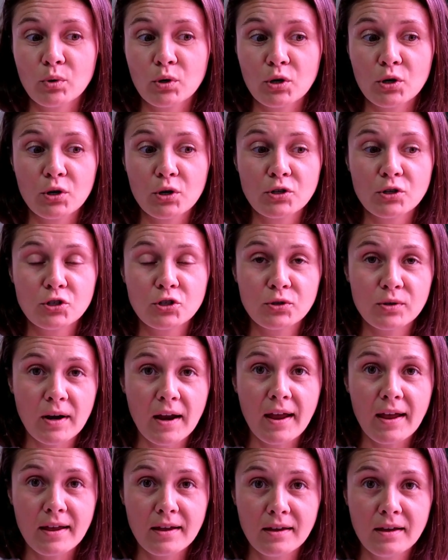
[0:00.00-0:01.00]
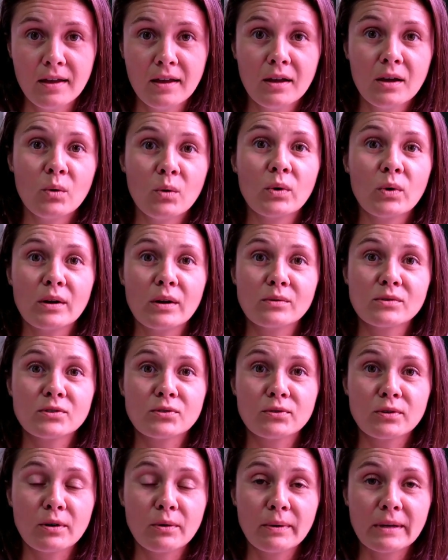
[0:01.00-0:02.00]
per tray when I was
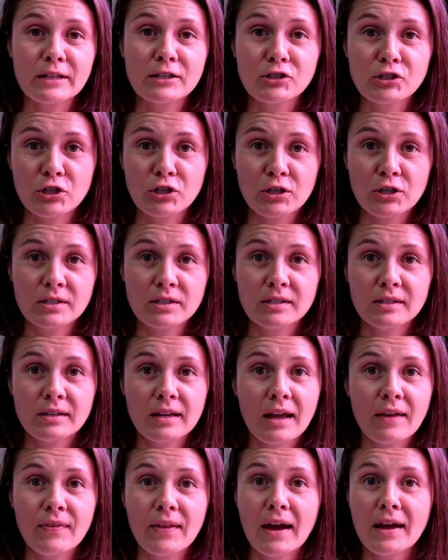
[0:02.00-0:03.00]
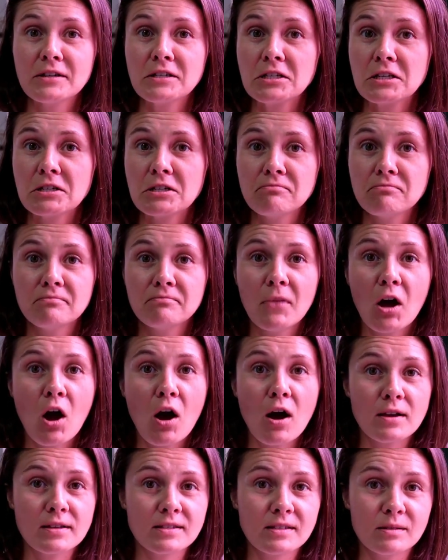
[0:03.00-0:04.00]
growing in dirt, and that did
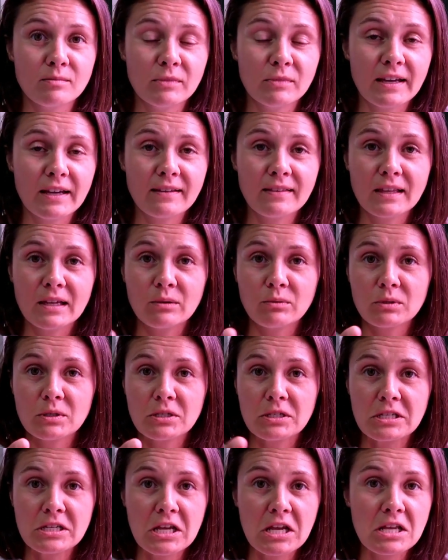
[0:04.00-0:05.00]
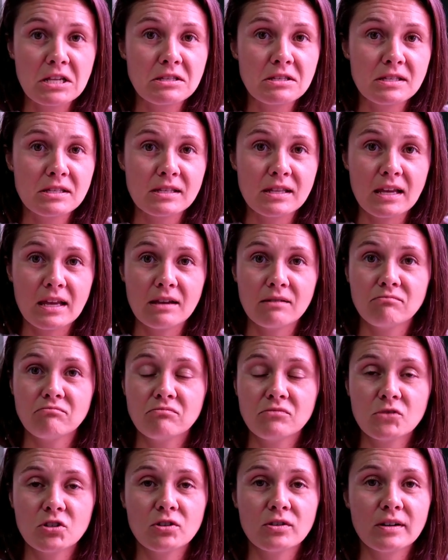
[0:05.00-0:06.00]
awesome. Like, they were dense, they
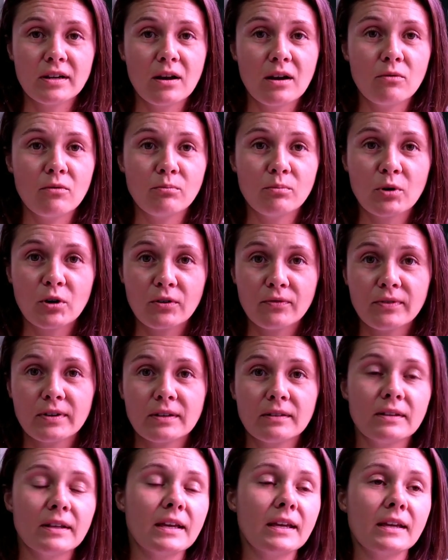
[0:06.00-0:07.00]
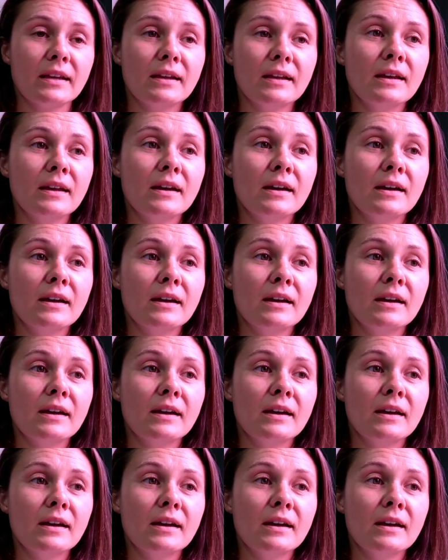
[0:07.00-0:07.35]
turned out perfectly.